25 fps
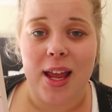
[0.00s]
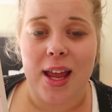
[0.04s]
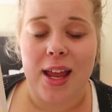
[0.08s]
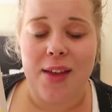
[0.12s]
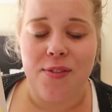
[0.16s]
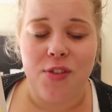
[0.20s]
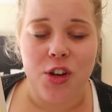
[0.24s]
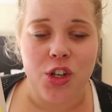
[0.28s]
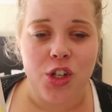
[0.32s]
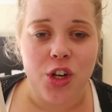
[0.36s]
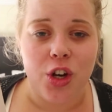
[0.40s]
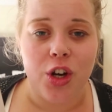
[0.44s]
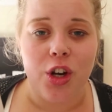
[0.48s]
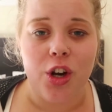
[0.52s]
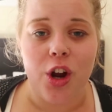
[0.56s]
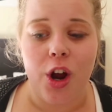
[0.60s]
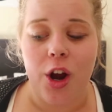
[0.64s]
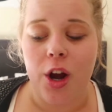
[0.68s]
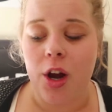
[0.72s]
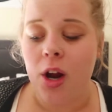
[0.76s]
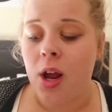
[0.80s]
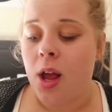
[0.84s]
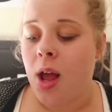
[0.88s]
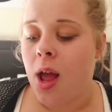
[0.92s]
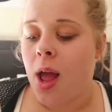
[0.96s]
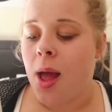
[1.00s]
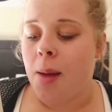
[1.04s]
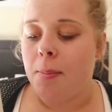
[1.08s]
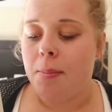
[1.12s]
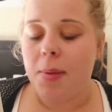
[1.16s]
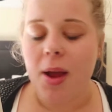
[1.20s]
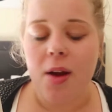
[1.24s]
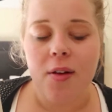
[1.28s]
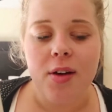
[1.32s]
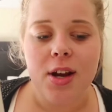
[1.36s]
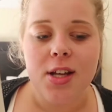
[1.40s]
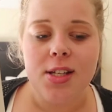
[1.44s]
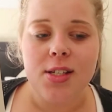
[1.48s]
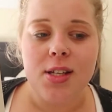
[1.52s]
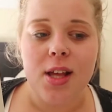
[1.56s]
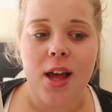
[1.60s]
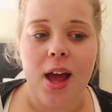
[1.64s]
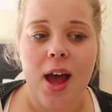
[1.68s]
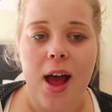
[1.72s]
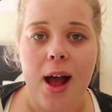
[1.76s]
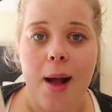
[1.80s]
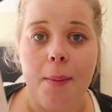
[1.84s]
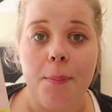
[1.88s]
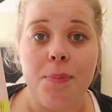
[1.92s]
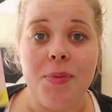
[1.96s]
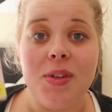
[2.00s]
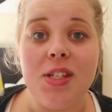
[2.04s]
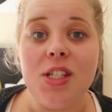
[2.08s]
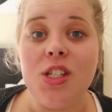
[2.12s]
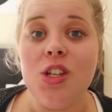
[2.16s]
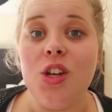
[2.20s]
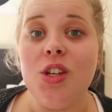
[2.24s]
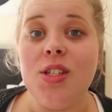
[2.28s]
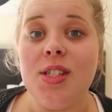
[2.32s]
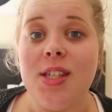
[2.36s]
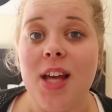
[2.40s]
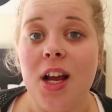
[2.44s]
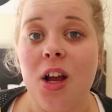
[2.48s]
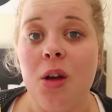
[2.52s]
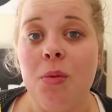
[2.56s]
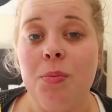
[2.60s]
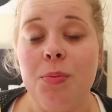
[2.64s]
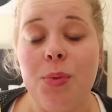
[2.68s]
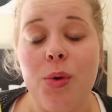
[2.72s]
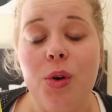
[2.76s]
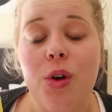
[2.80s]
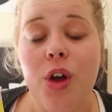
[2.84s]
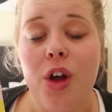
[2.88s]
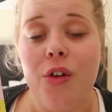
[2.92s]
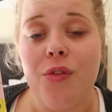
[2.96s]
If you don't know, Mary's, this is her second book.